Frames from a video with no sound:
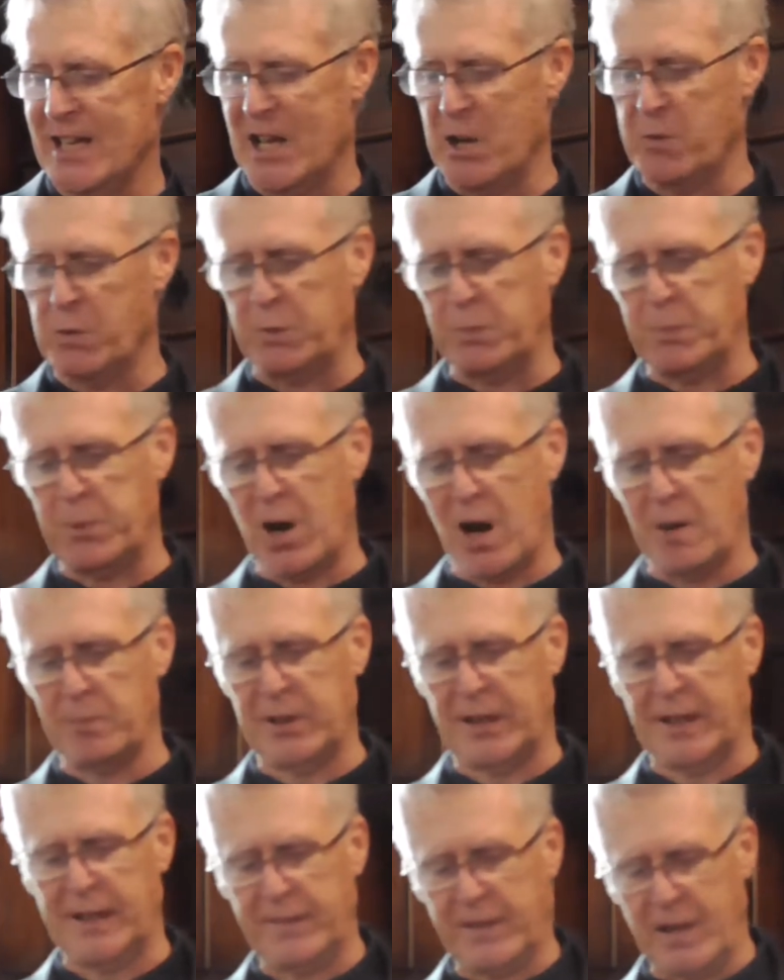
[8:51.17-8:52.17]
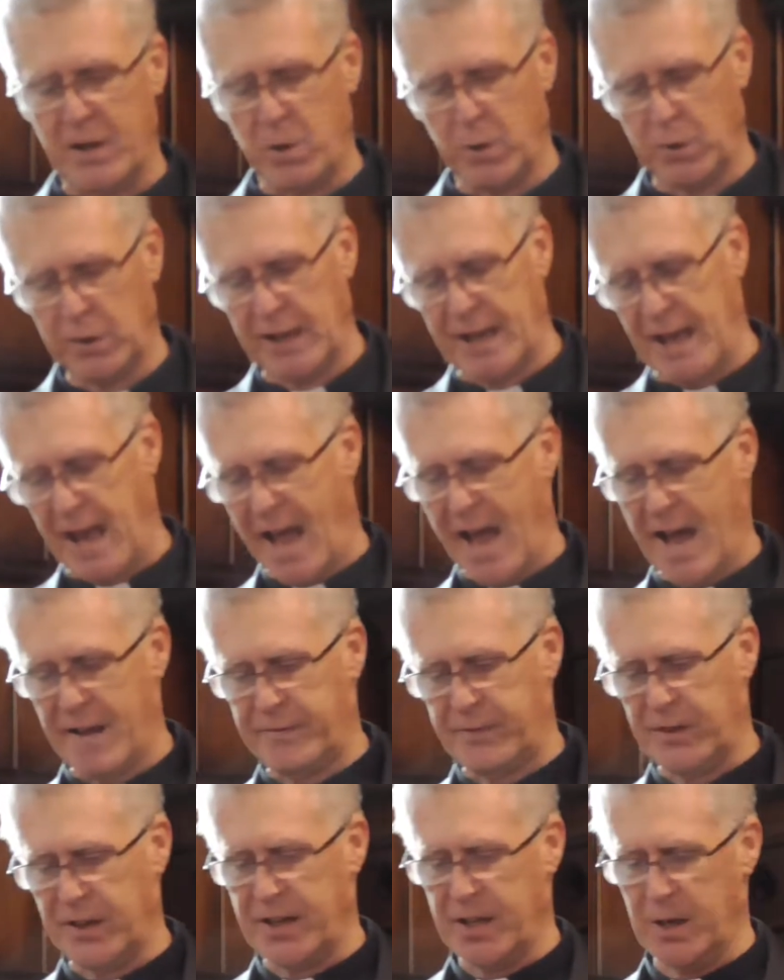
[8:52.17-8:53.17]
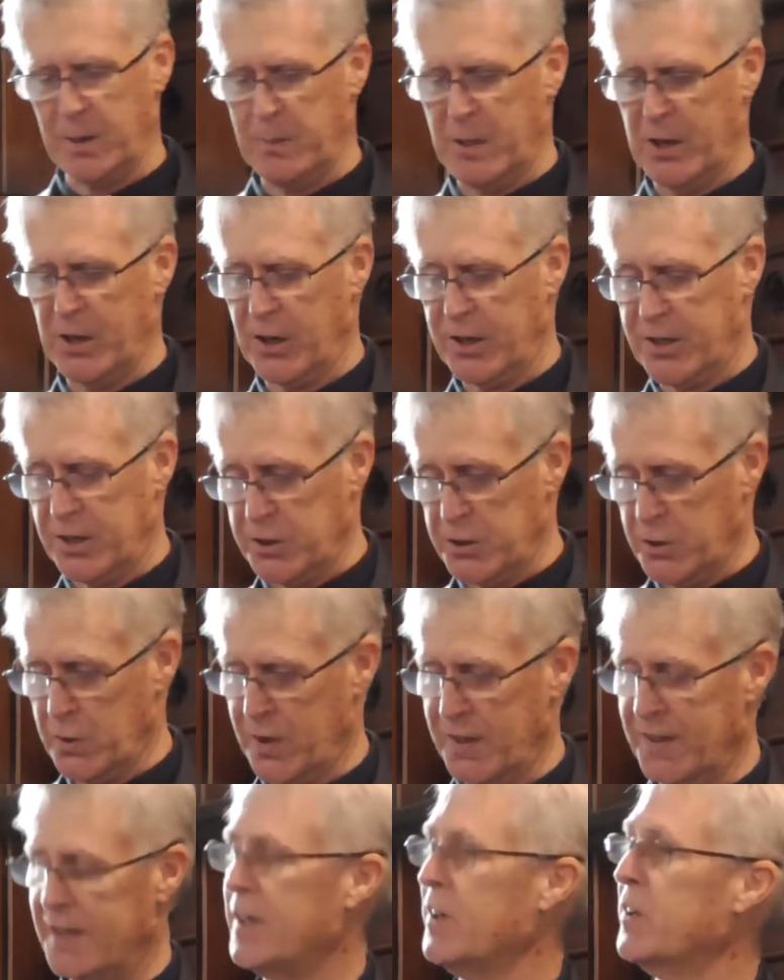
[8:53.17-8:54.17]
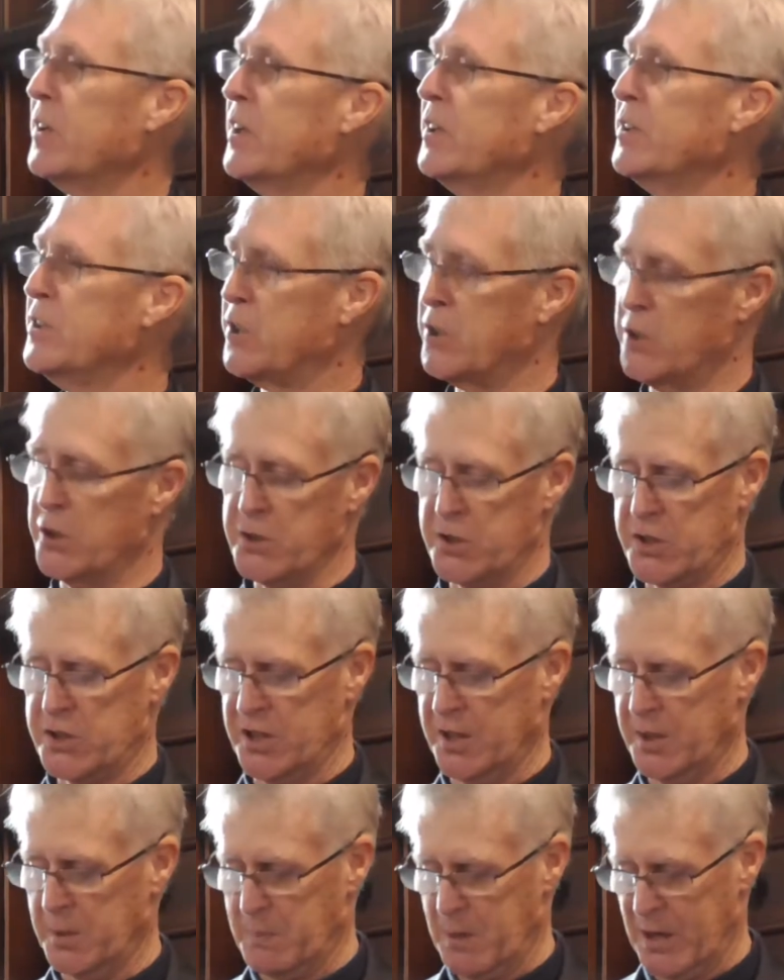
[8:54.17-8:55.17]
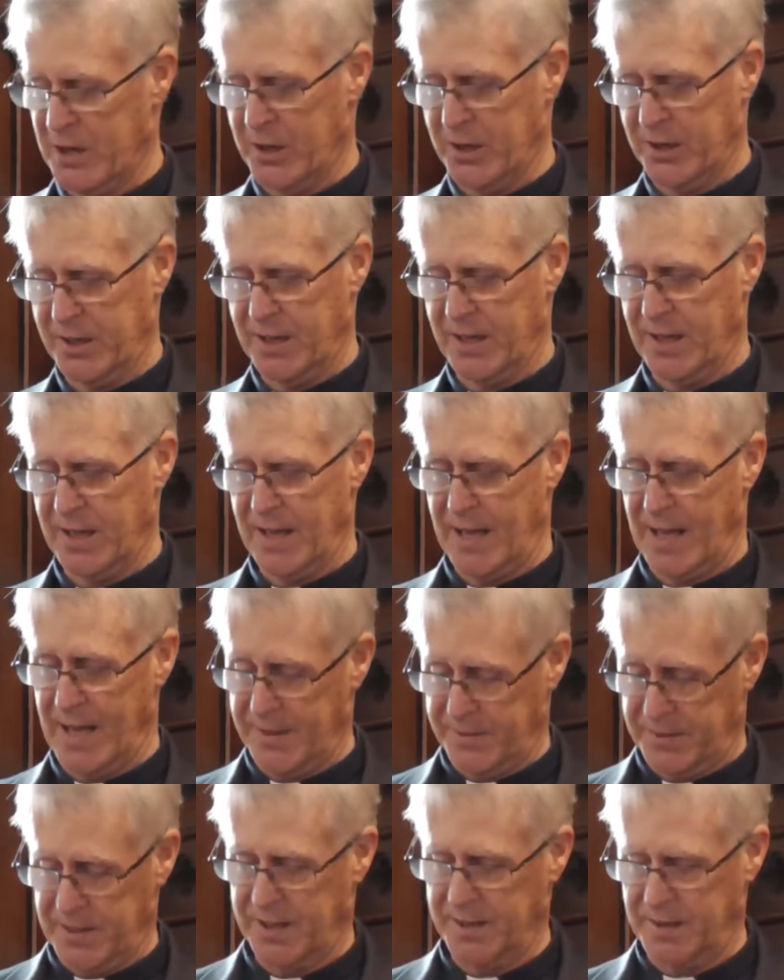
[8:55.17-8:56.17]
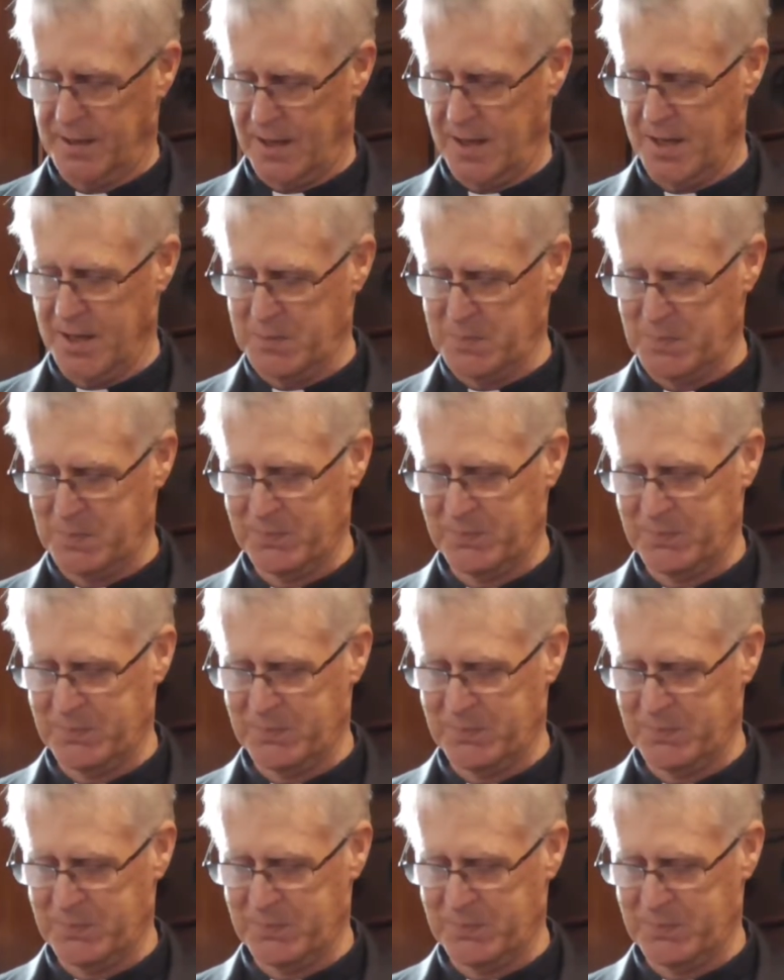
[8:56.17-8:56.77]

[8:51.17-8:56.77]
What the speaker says: It was probably the only African-American Unitarian church in America at that time.